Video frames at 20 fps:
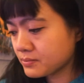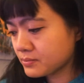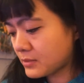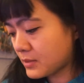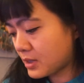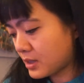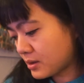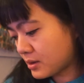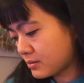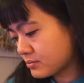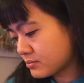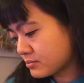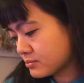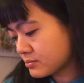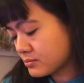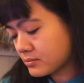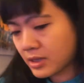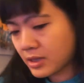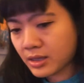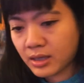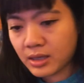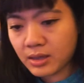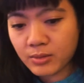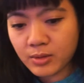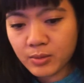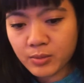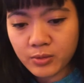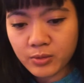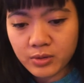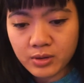um, I came
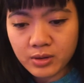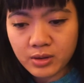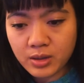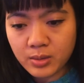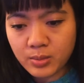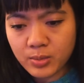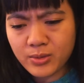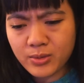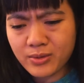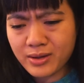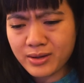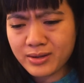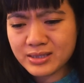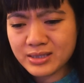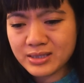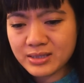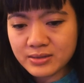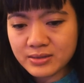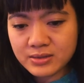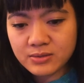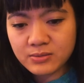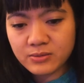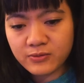up with a couple ideas. The